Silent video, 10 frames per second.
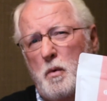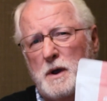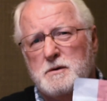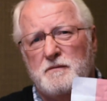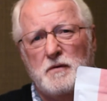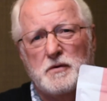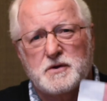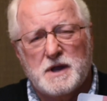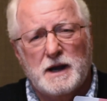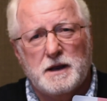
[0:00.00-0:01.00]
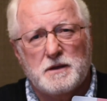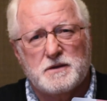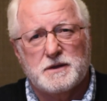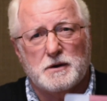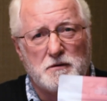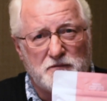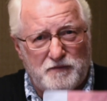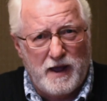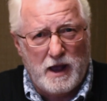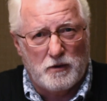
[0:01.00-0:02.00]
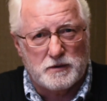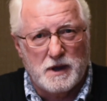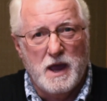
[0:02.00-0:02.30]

wonderful studies that are found